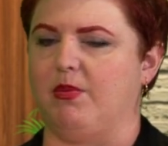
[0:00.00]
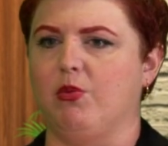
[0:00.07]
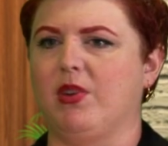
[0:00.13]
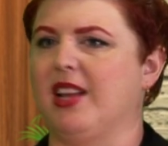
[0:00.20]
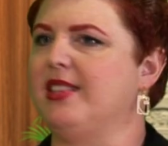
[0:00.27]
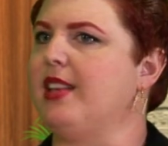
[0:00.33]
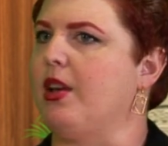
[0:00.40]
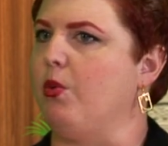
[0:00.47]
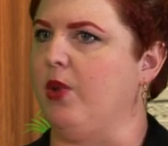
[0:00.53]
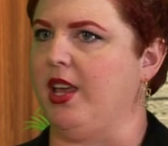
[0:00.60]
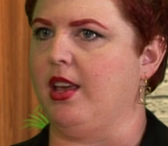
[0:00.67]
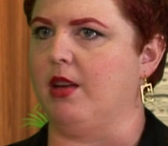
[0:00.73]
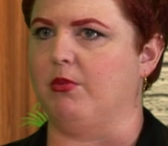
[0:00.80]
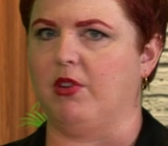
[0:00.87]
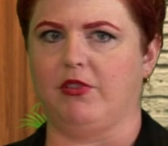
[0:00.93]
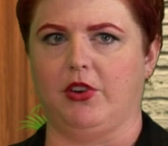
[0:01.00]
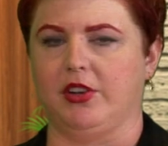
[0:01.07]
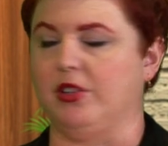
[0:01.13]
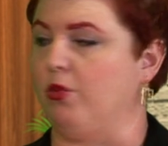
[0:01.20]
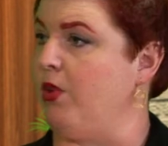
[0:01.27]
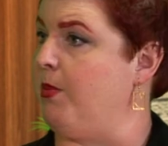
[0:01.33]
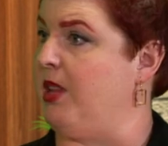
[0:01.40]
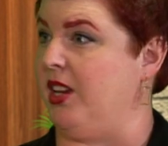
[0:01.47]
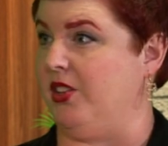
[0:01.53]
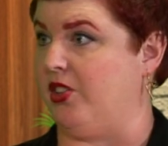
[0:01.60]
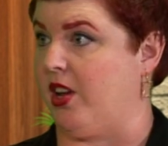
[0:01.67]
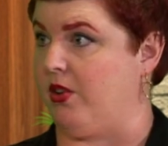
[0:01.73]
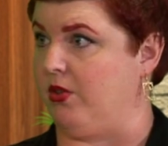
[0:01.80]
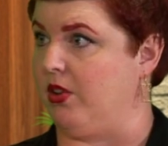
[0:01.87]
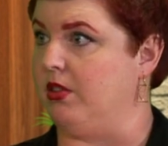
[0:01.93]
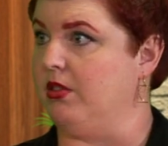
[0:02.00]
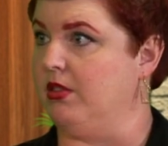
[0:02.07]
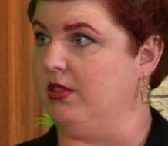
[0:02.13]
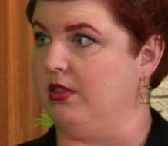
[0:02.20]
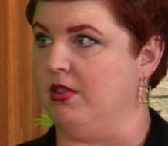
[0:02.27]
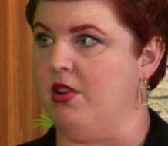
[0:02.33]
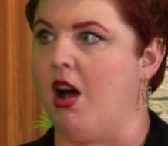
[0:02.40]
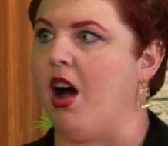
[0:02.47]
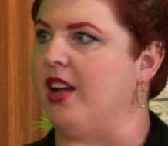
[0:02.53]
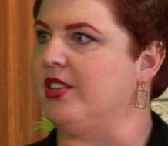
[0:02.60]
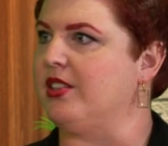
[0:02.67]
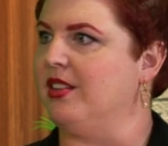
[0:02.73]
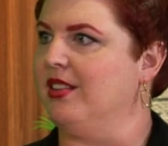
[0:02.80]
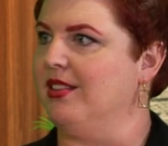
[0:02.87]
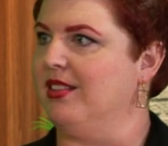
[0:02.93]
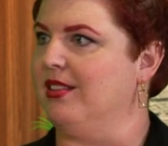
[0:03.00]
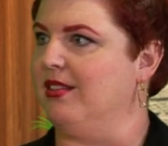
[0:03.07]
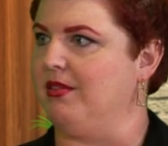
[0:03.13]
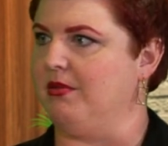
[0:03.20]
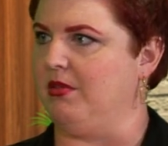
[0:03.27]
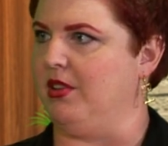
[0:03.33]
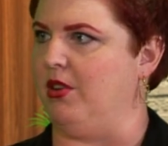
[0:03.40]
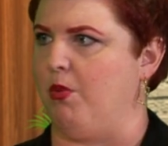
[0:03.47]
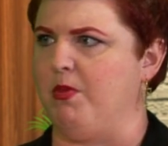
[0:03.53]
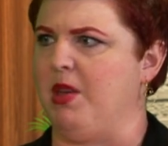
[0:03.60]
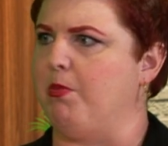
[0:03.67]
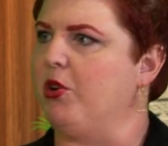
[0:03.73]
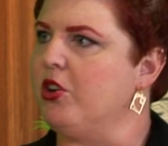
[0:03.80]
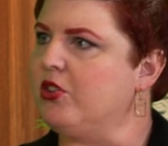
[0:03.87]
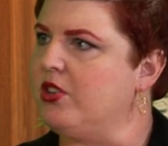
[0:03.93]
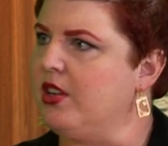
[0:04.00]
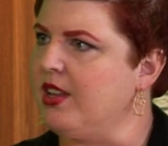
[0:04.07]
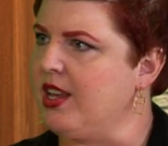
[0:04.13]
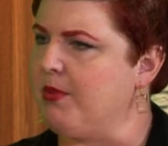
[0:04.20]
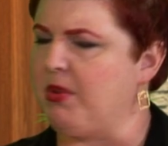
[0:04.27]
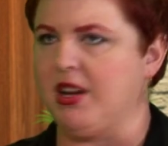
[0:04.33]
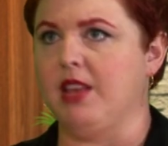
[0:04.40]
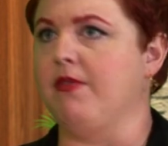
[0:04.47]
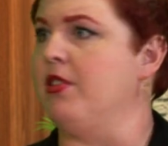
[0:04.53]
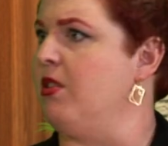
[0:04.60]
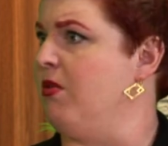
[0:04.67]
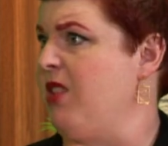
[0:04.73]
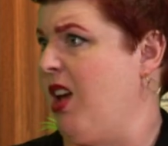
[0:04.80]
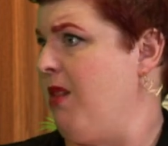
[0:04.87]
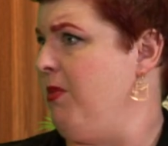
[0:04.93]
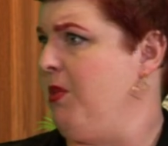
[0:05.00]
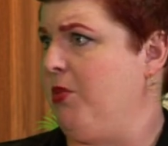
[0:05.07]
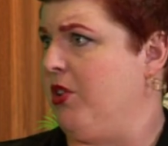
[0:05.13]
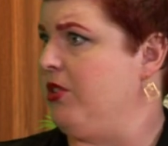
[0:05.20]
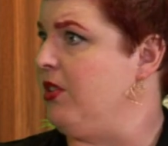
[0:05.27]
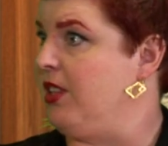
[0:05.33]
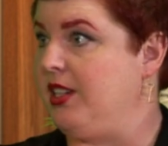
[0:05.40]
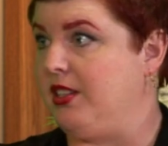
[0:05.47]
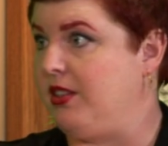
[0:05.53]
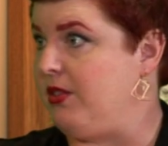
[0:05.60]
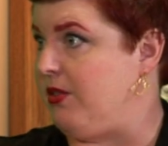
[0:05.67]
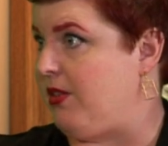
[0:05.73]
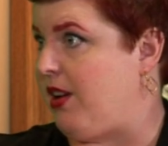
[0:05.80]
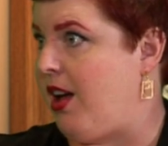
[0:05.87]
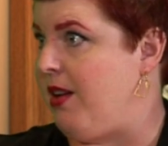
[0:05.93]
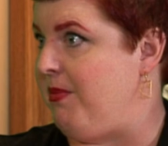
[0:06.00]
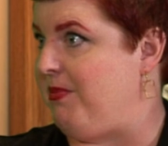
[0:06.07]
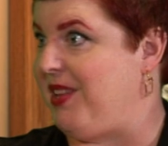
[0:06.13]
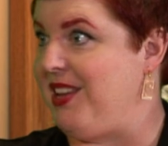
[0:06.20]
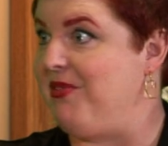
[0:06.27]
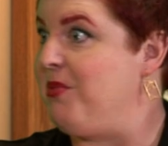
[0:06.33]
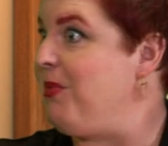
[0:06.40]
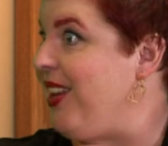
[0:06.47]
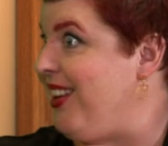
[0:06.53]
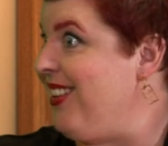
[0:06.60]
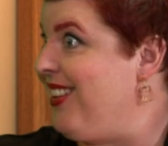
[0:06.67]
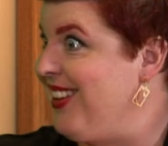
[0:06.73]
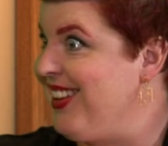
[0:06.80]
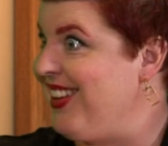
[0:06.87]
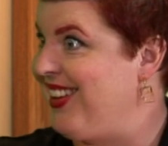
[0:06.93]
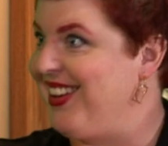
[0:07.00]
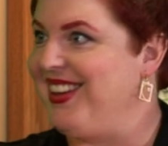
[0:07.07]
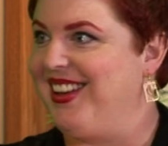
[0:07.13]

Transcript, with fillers: And when I say we, I'm referring to women in general. Okay. Not, you know, me personally, but even though, yeah, me personally too, um, even me. Yeah.